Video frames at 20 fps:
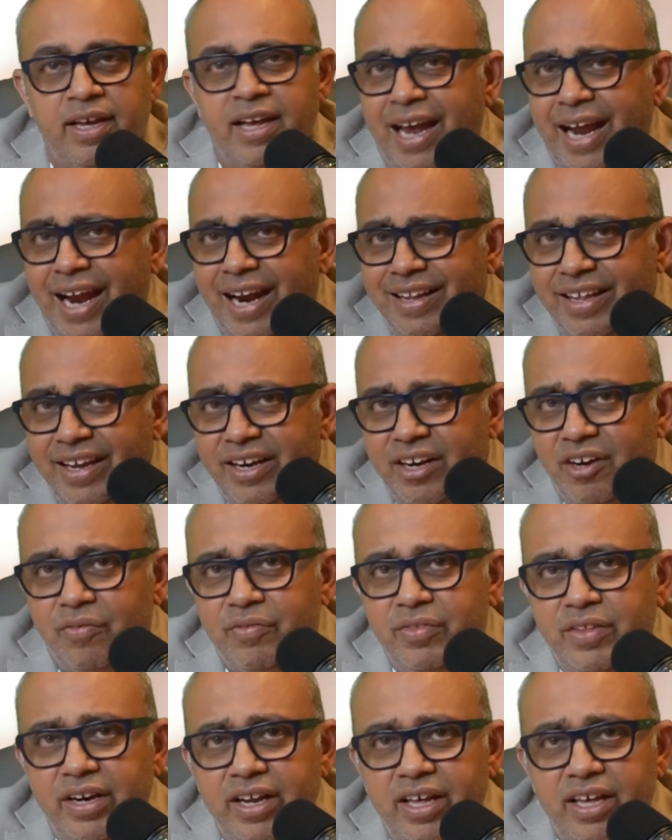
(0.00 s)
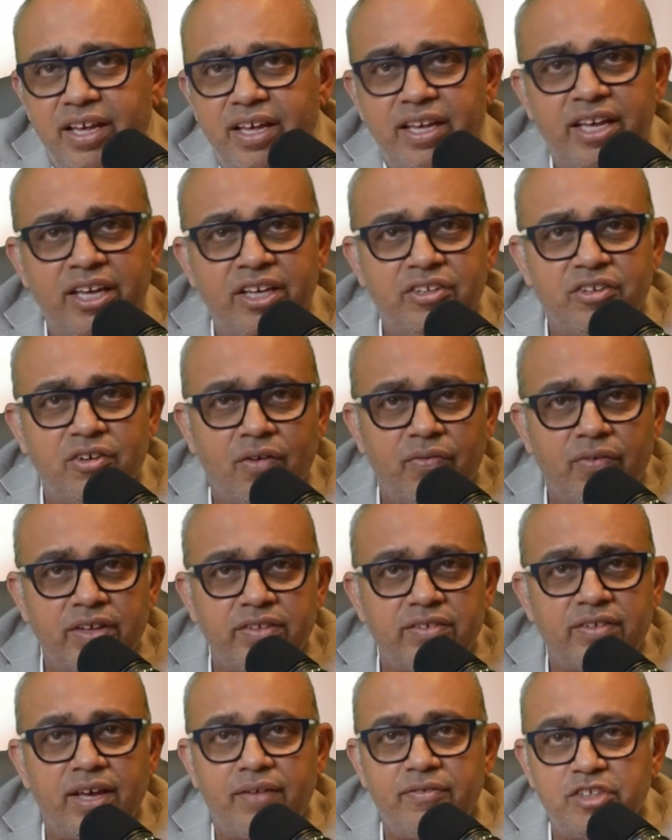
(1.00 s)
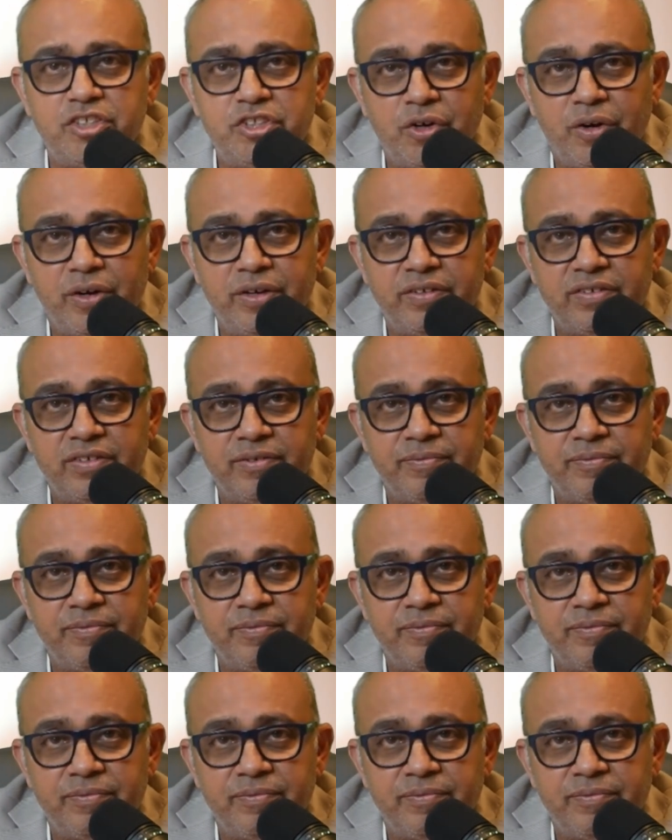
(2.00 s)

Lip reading: At the end of the day, each of us have a choice.